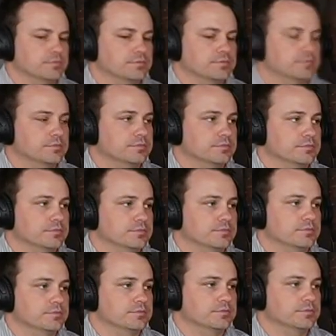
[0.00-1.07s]

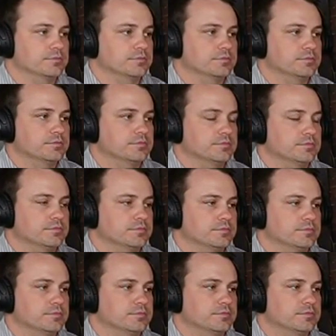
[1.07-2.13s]

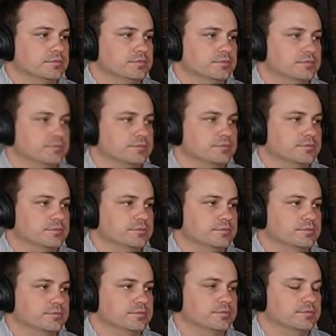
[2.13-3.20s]

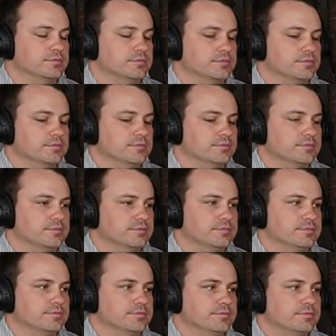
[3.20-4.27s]

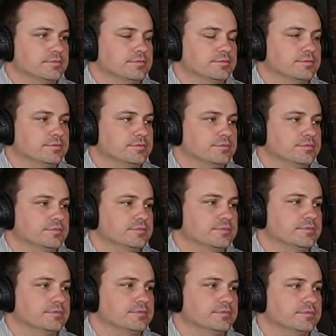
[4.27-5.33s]
[no speech]